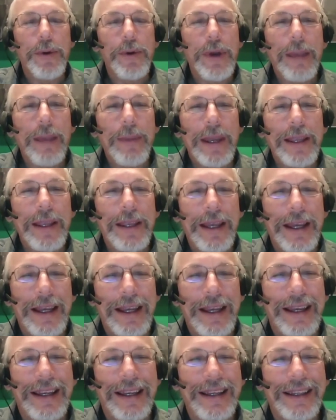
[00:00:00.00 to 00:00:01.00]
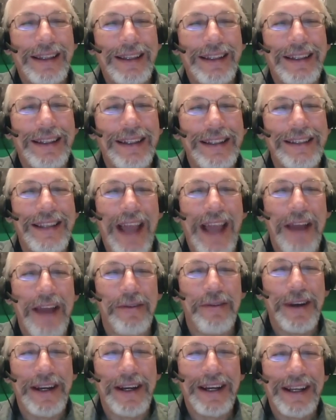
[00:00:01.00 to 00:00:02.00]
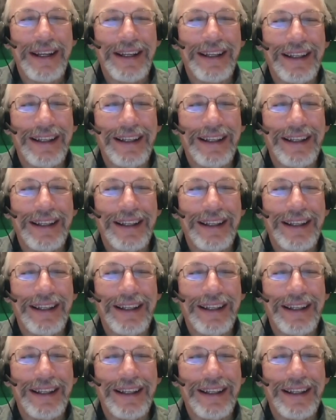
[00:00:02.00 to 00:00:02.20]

naming standard.